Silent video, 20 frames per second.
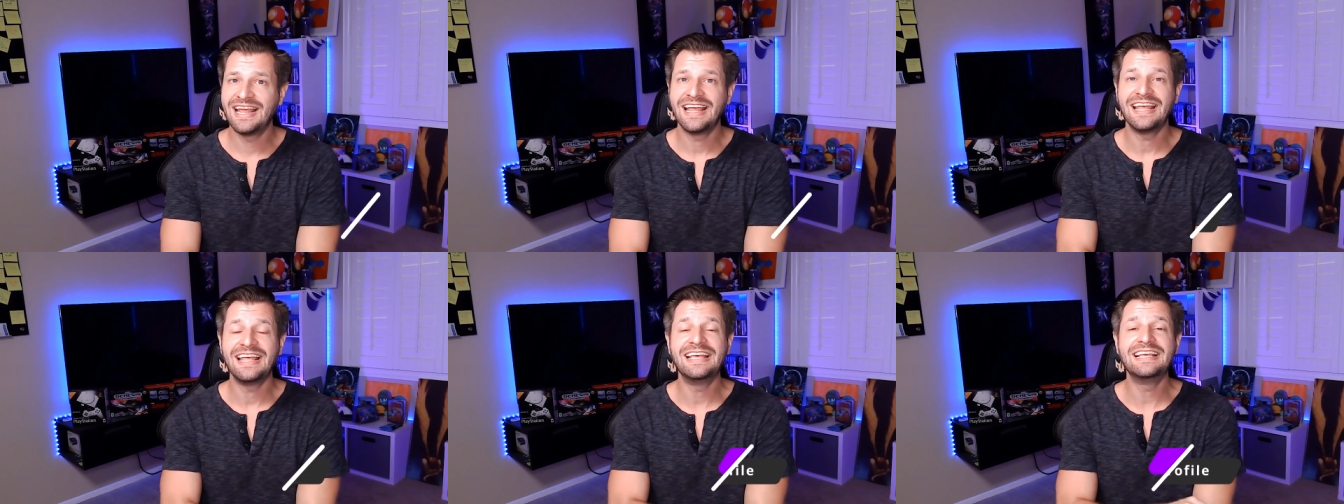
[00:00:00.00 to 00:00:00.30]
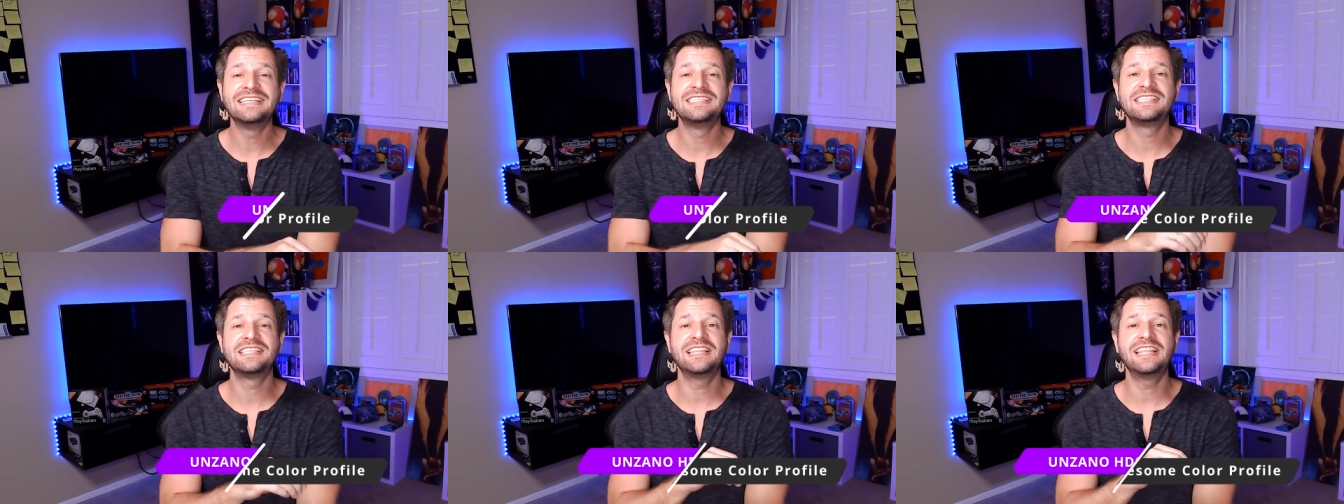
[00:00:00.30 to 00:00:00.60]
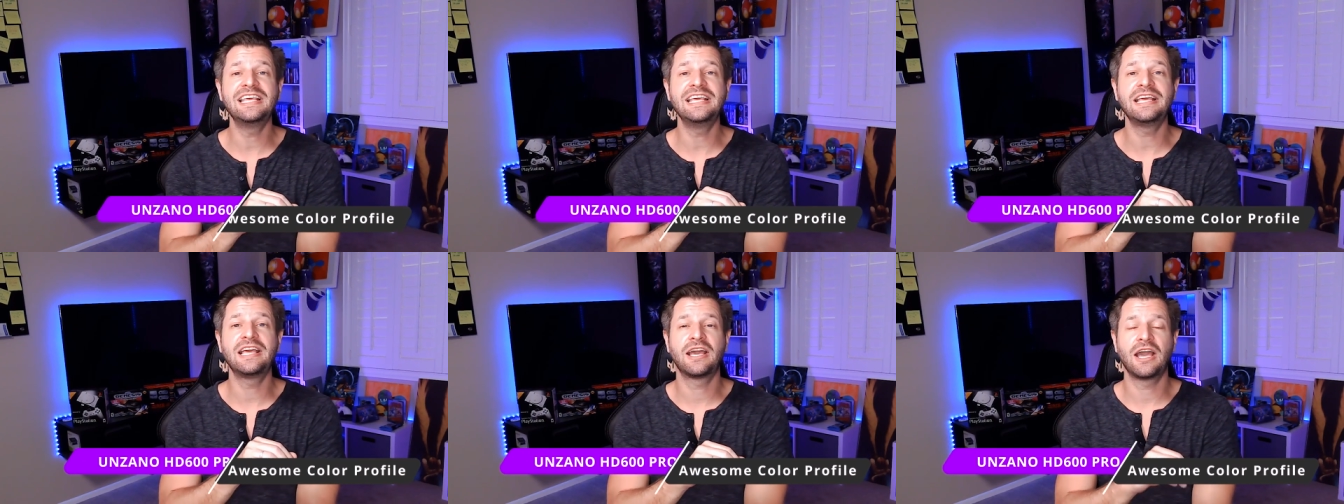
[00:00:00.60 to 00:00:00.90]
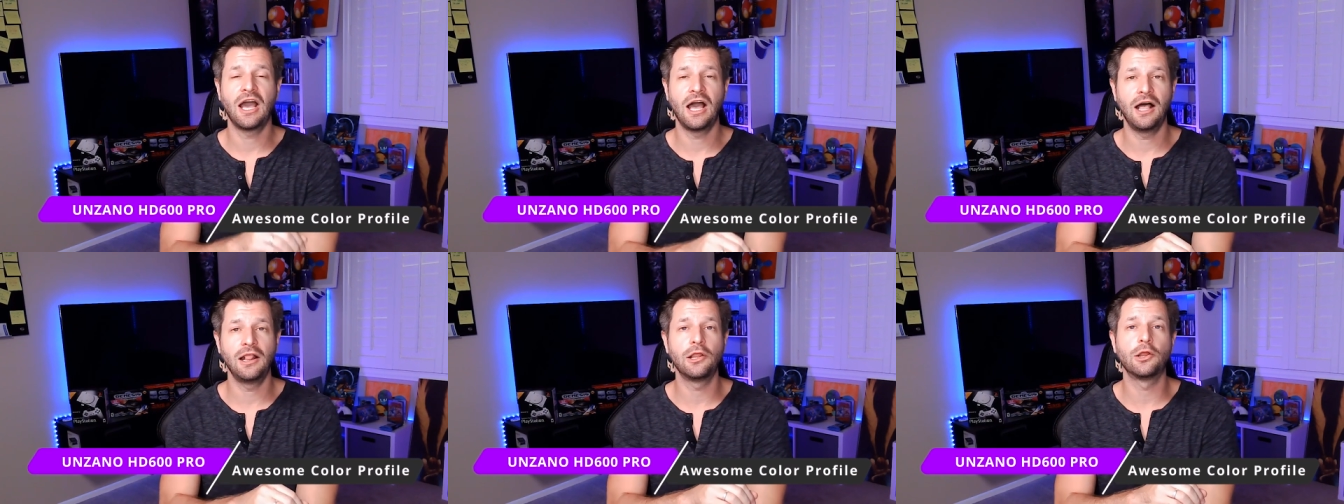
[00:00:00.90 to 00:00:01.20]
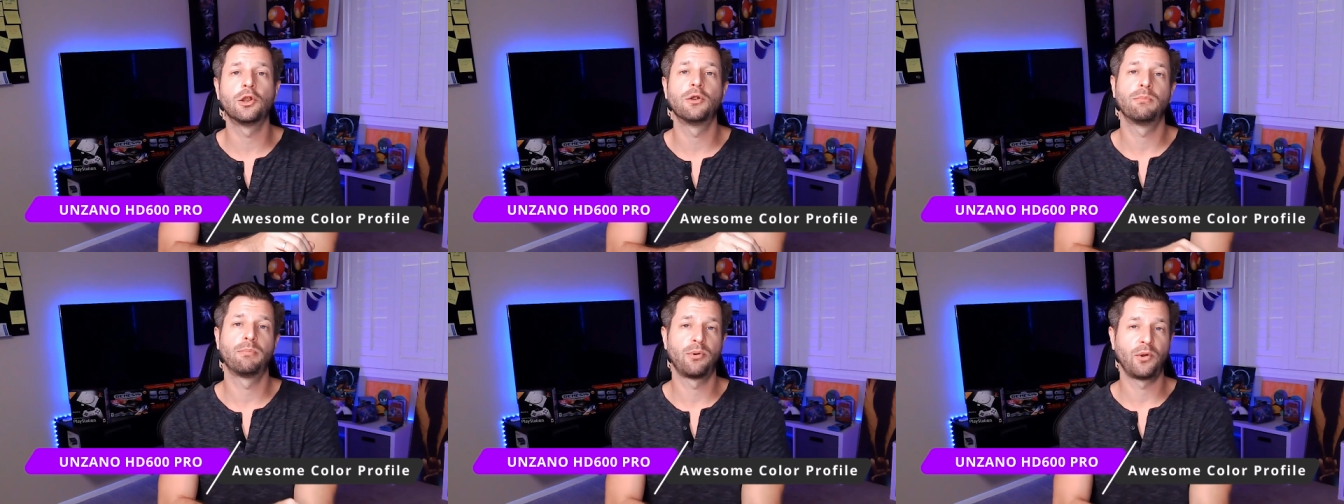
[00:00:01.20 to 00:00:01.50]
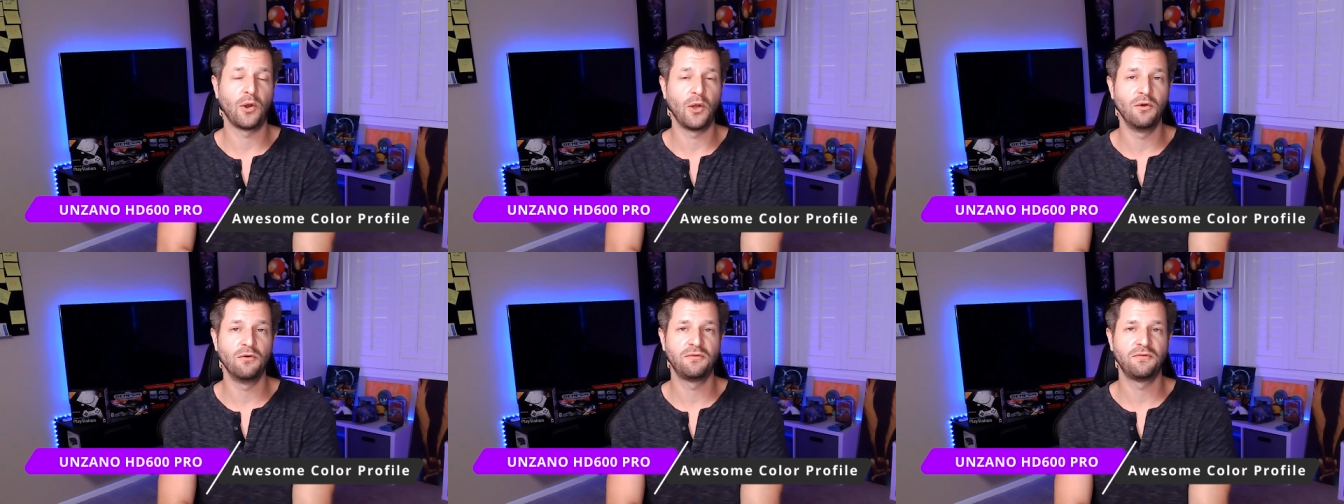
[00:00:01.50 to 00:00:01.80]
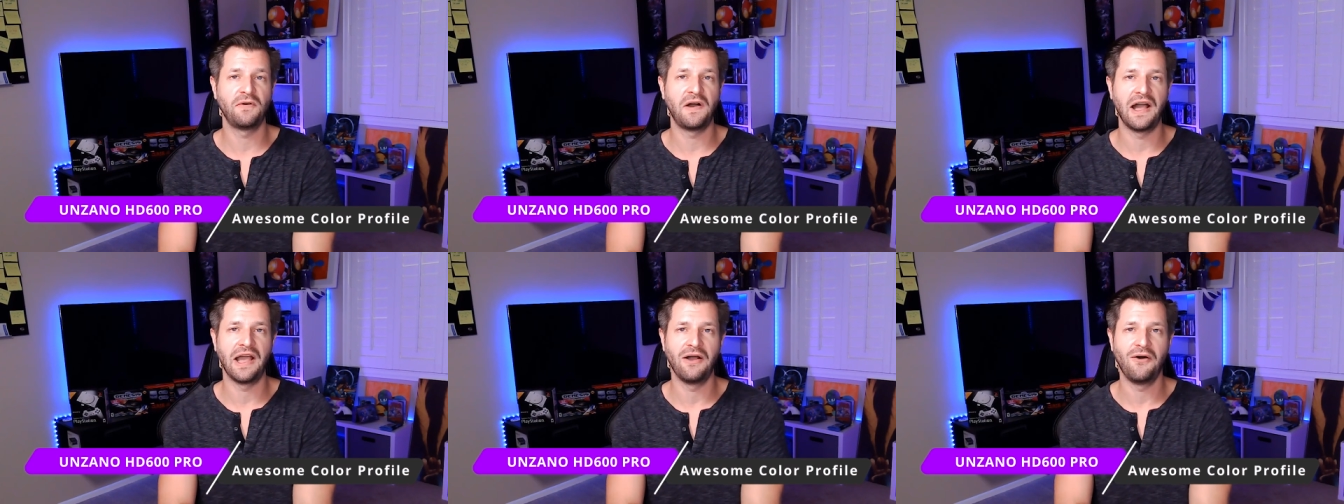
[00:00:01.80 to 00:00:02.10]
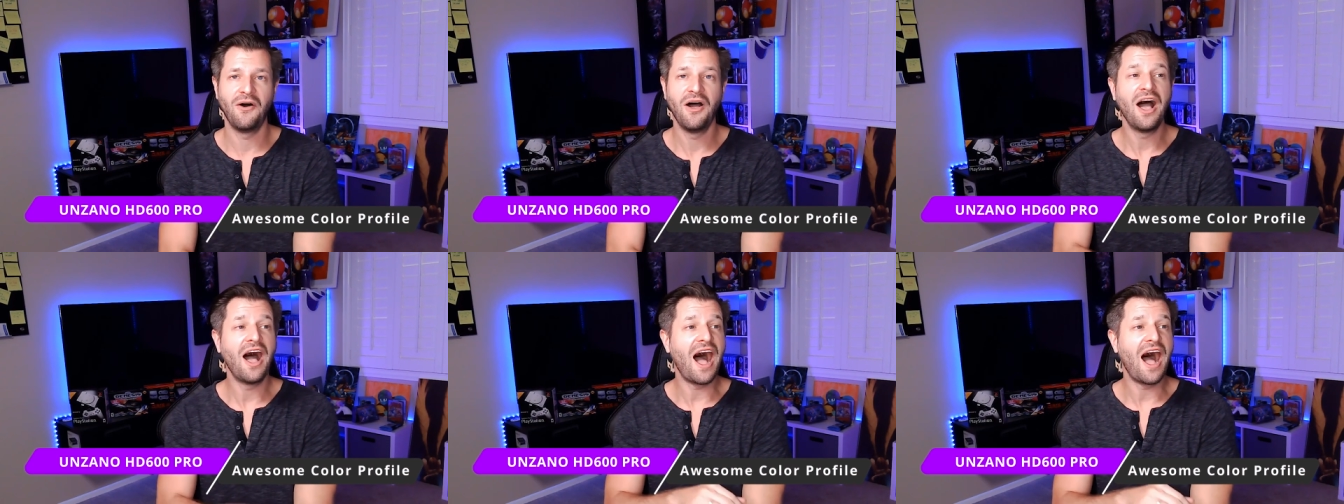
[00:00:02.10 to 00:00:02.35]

is the color profile.